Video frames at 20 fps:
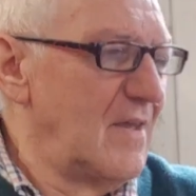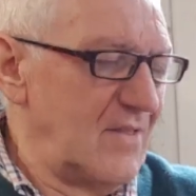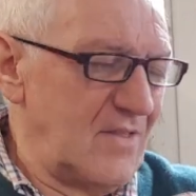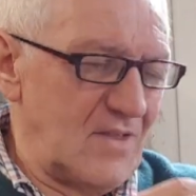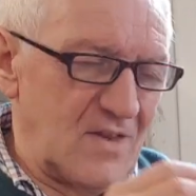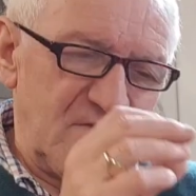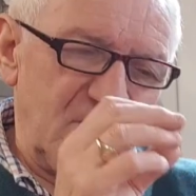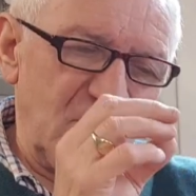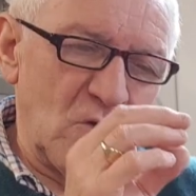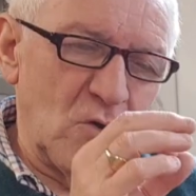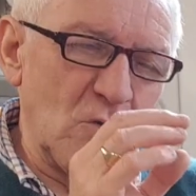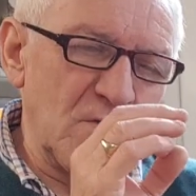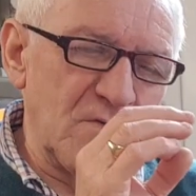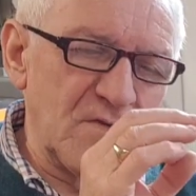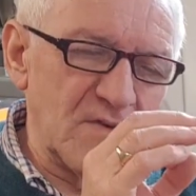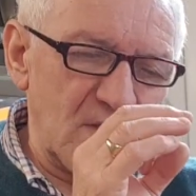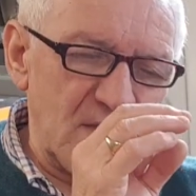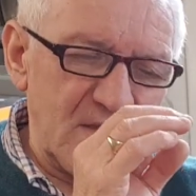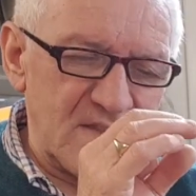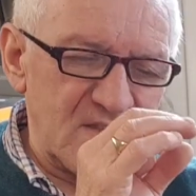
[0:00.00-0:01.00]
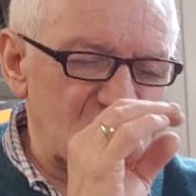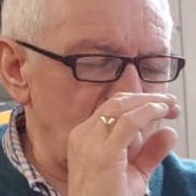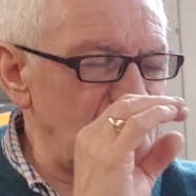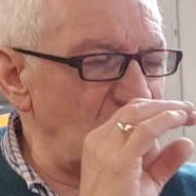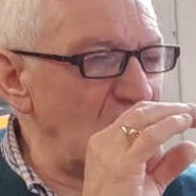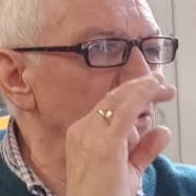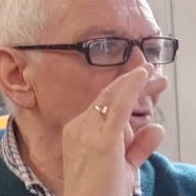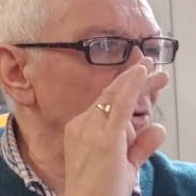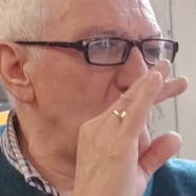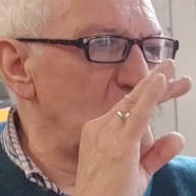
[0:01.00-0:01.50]
then if you go for like the
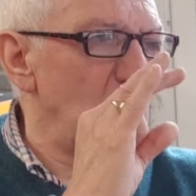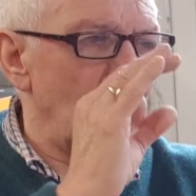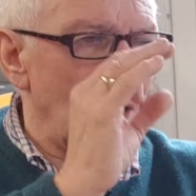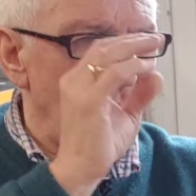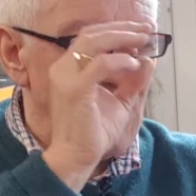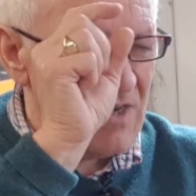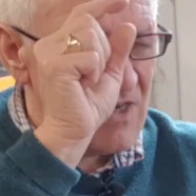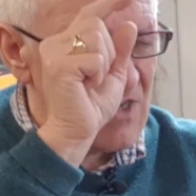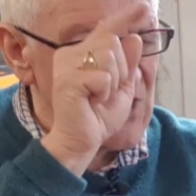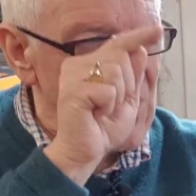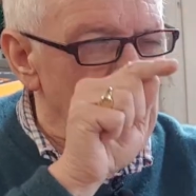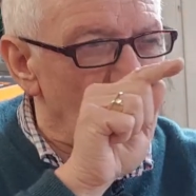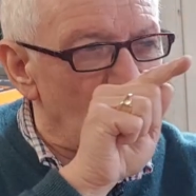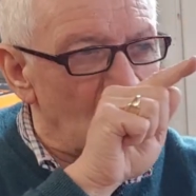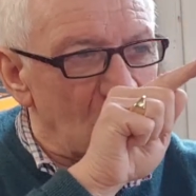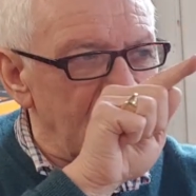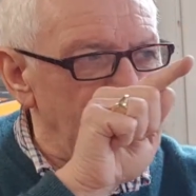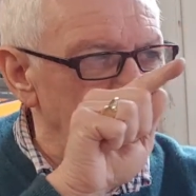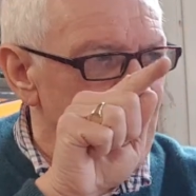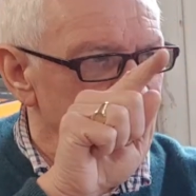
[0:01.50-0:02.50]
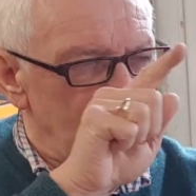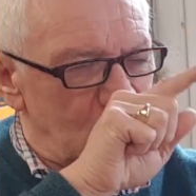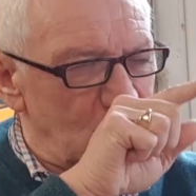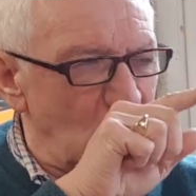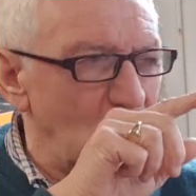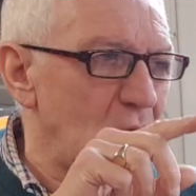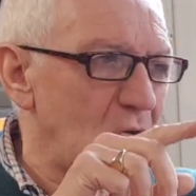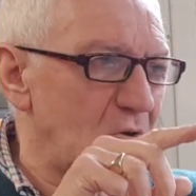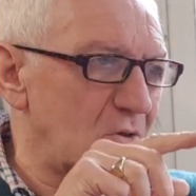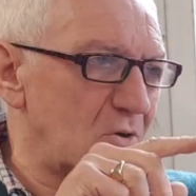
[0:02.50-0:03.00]
single dot or a single very
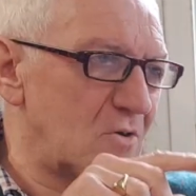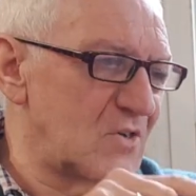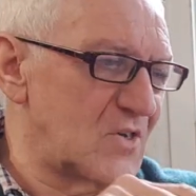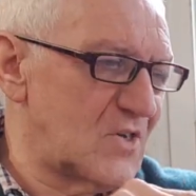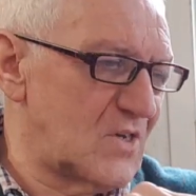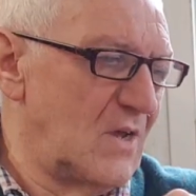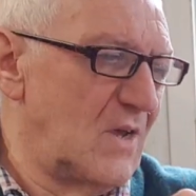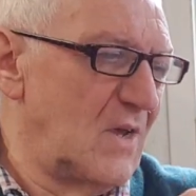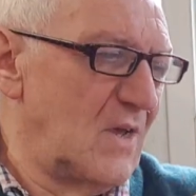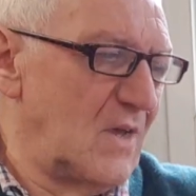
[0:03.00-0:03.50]
small cross